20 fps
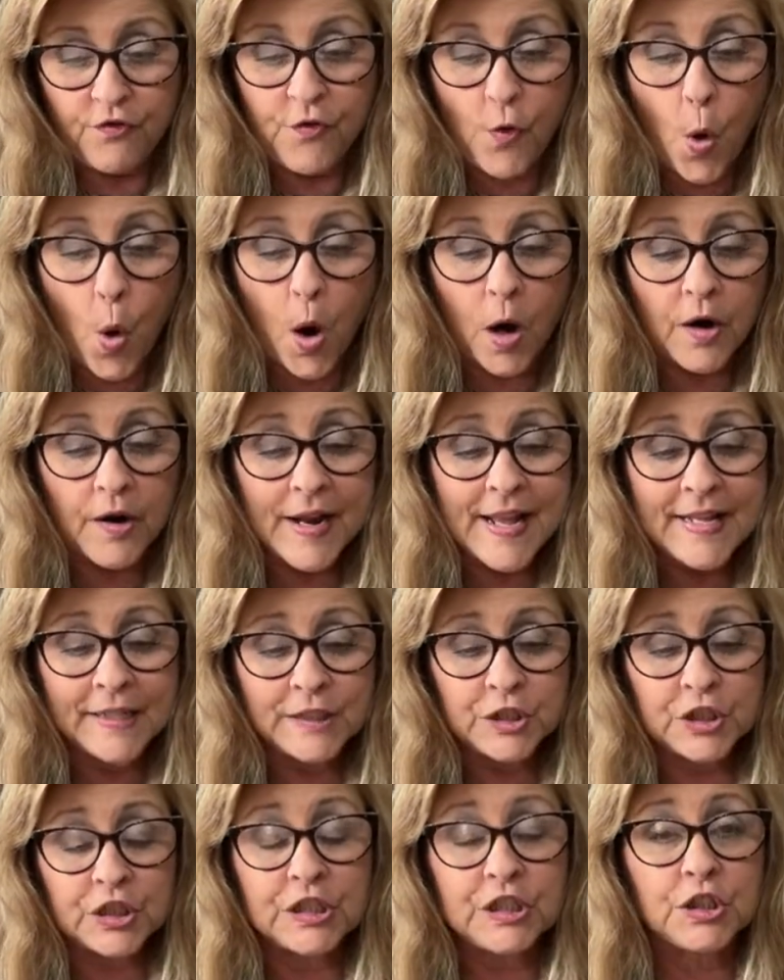four
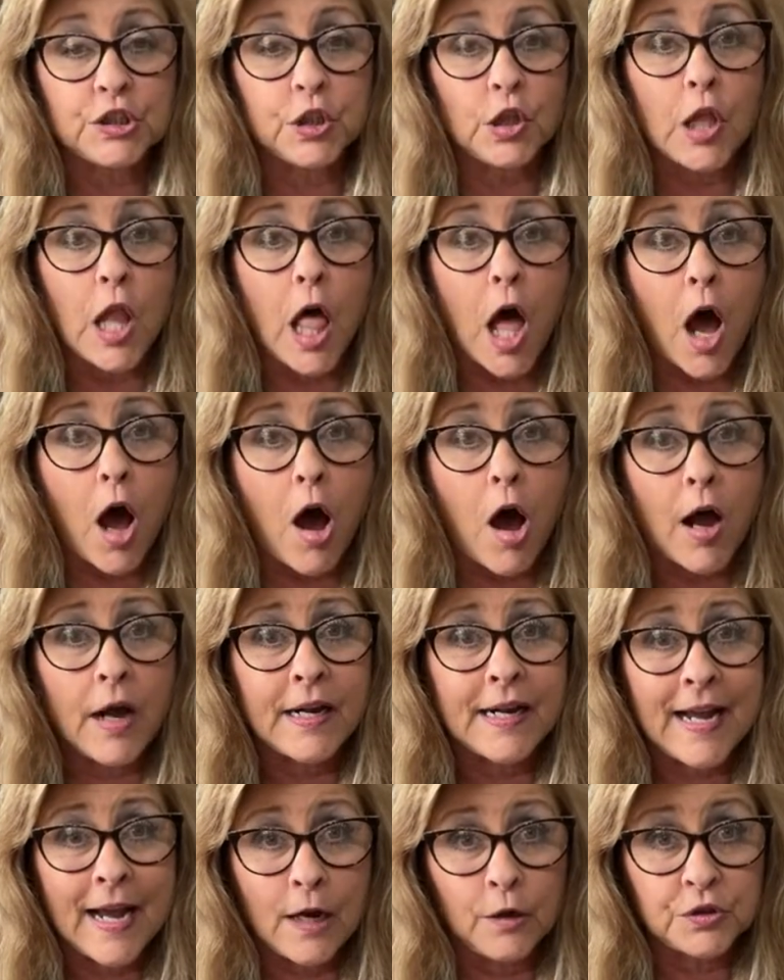inches long,
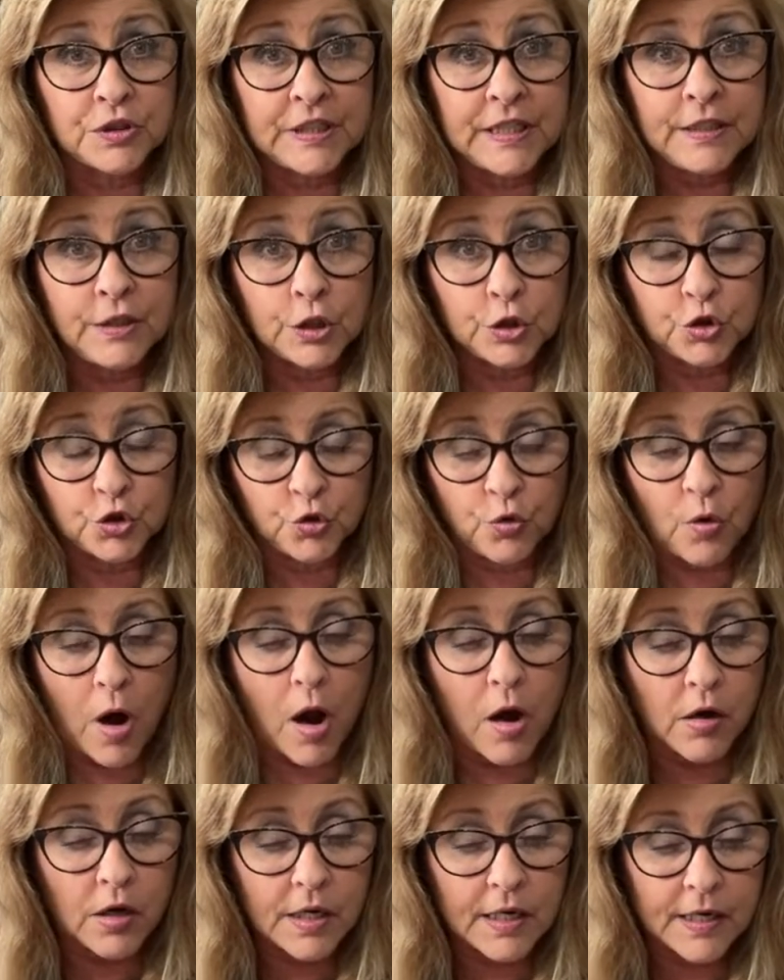counting the
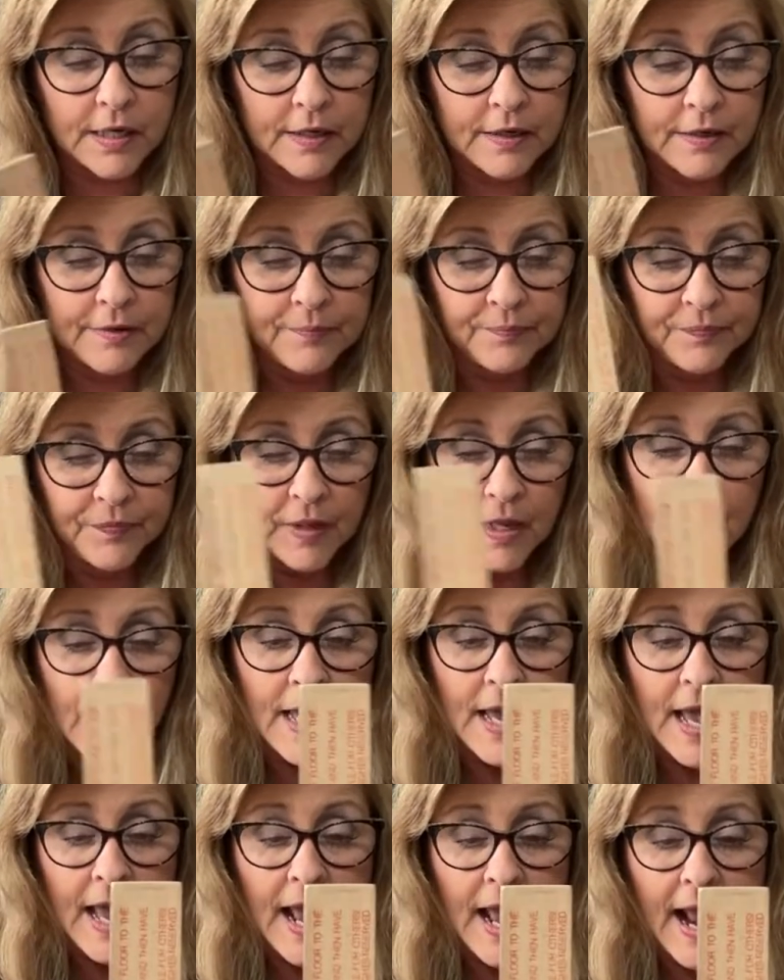trunk,
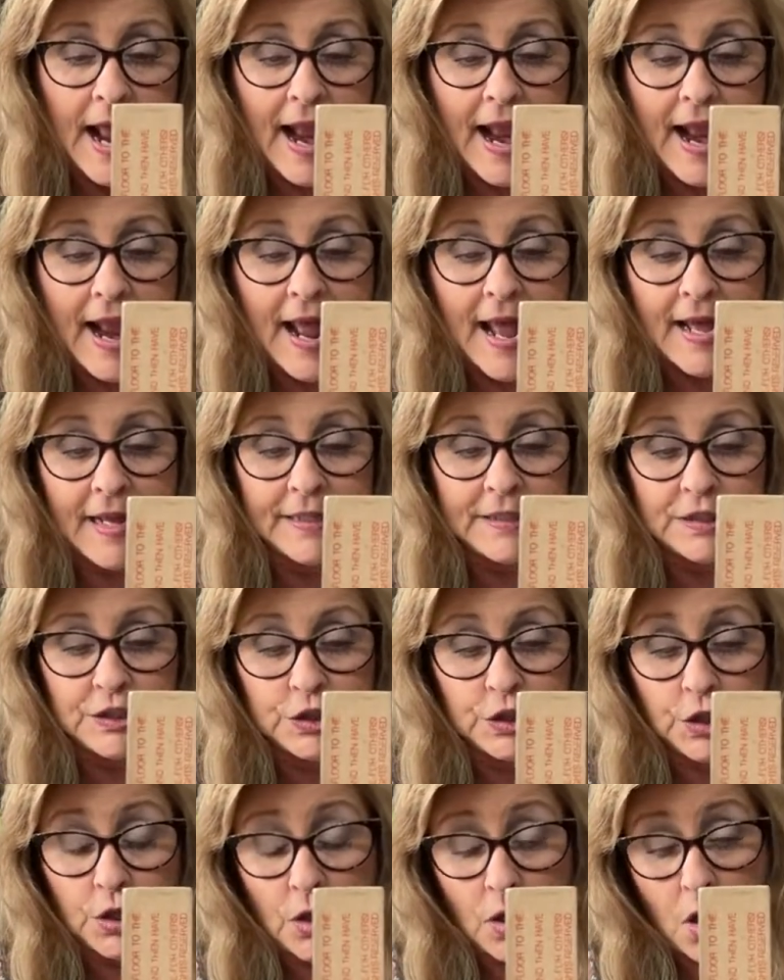
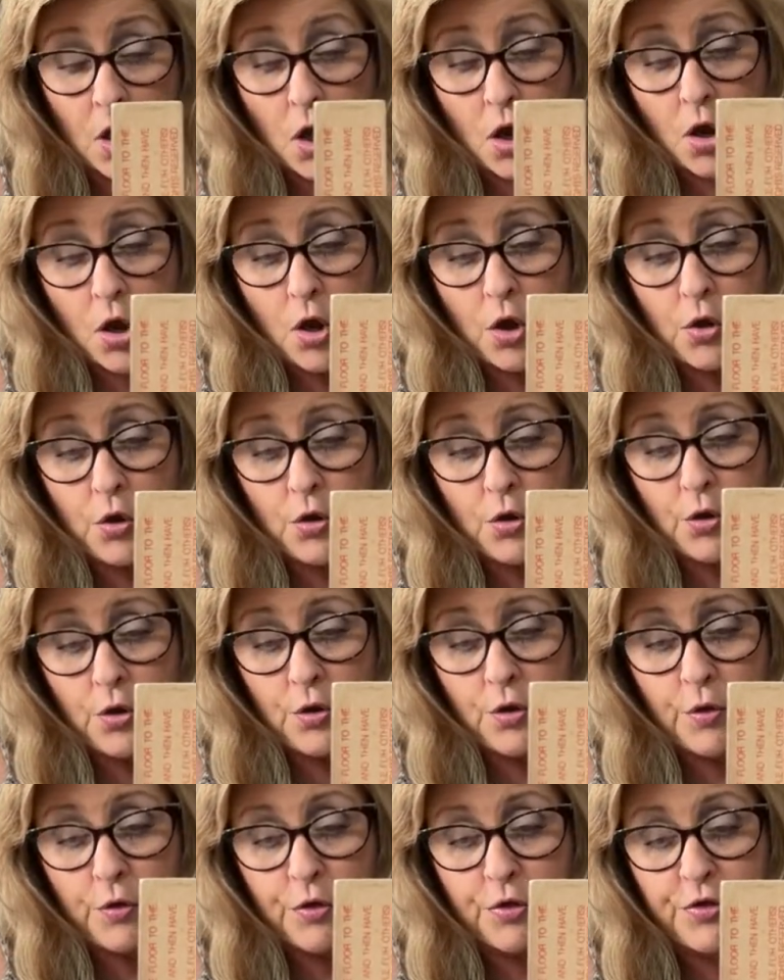and
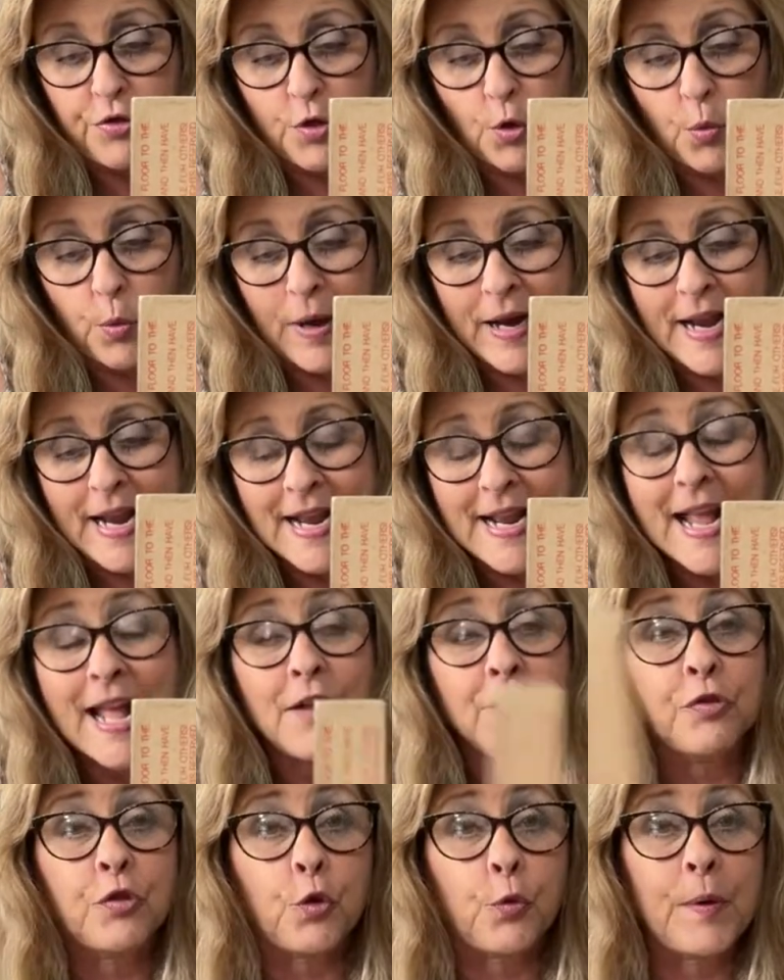three
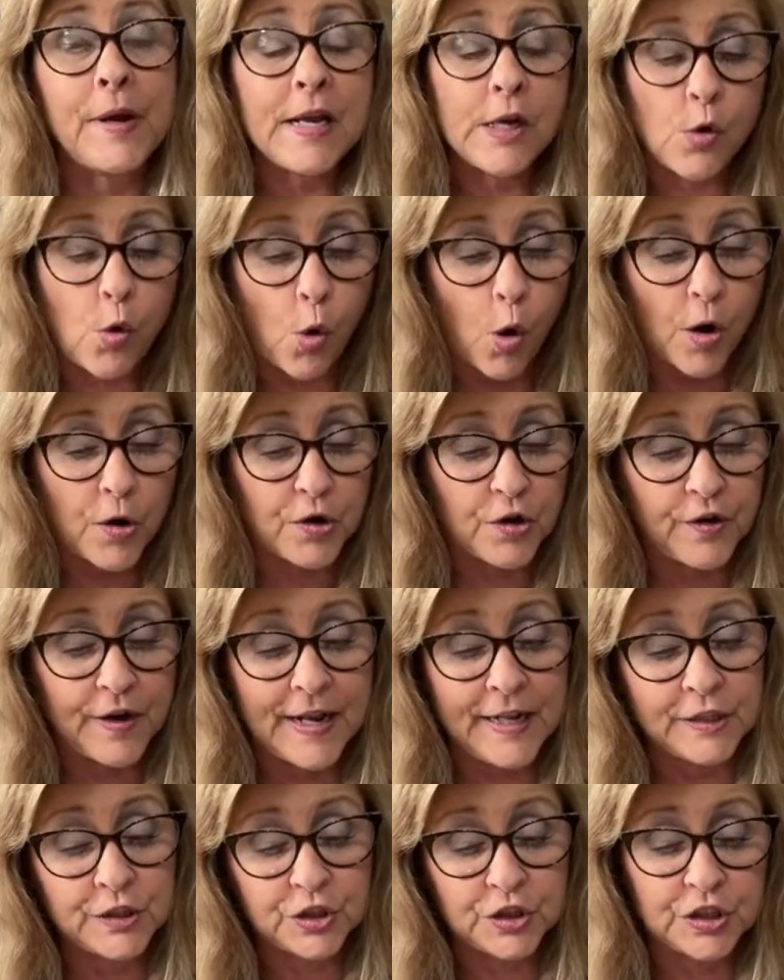and three quarter
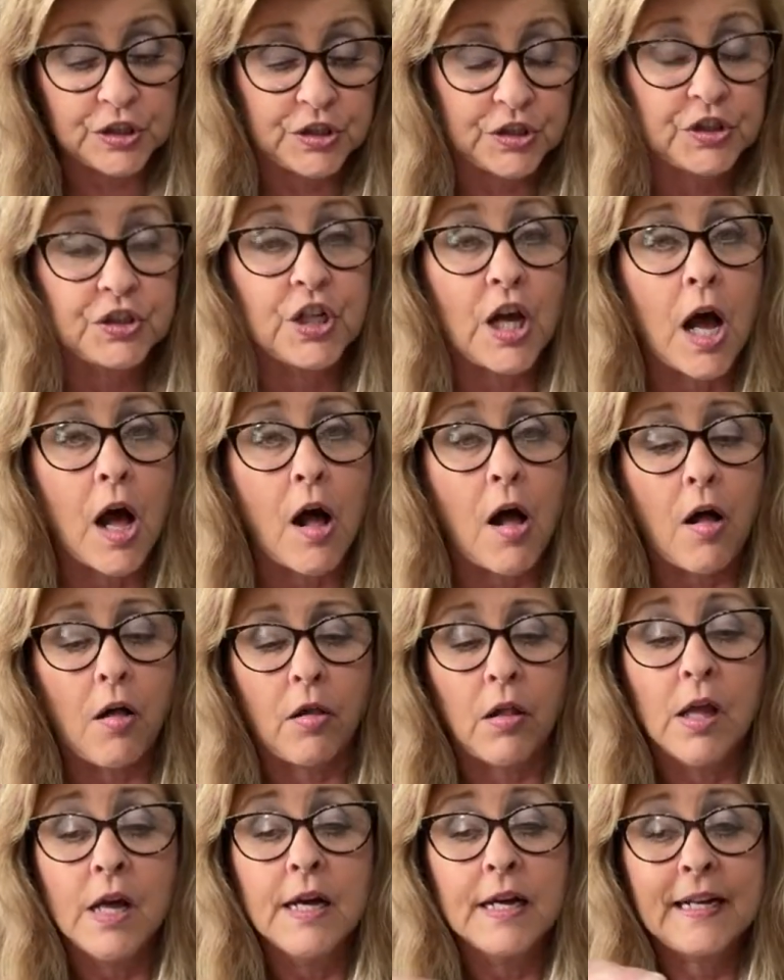inches
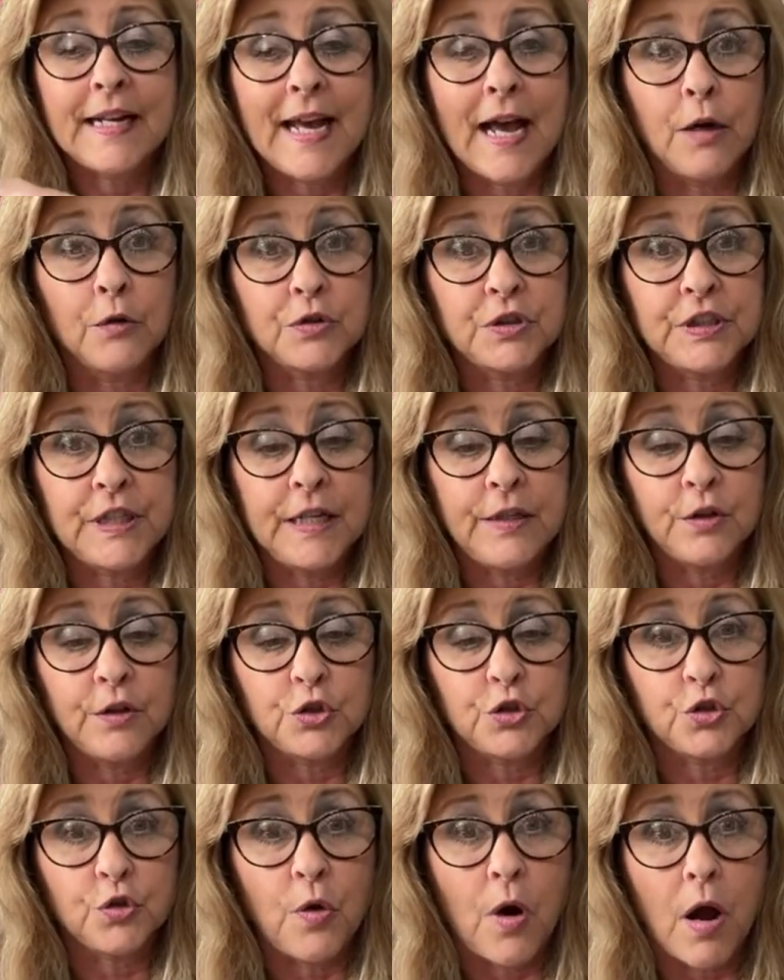tall, counting the
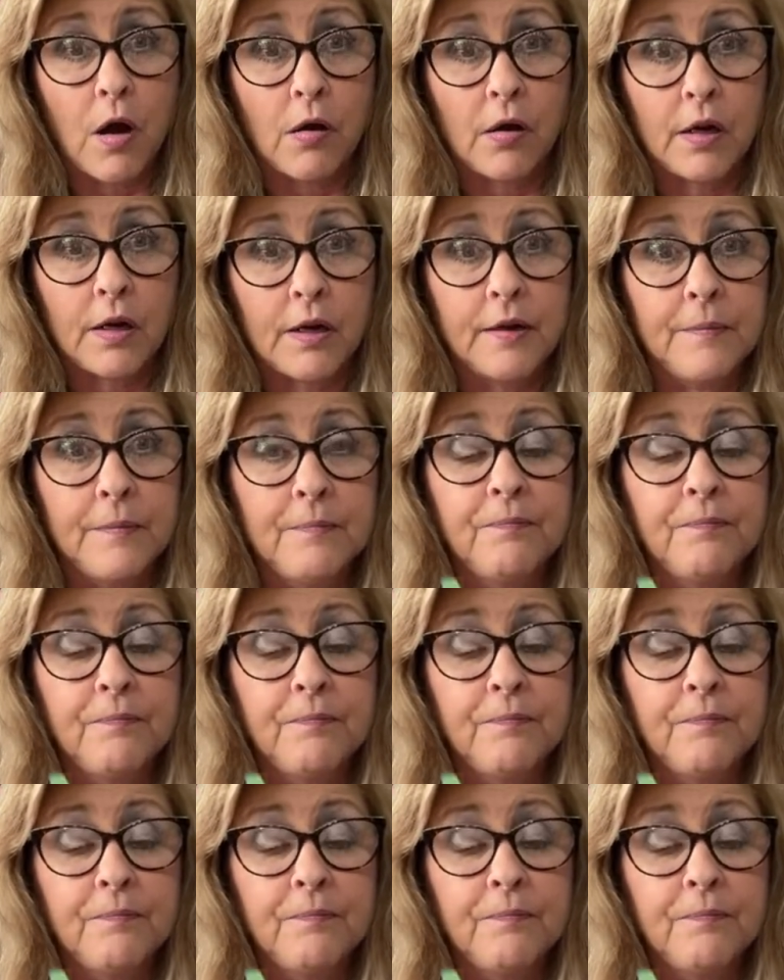trunk.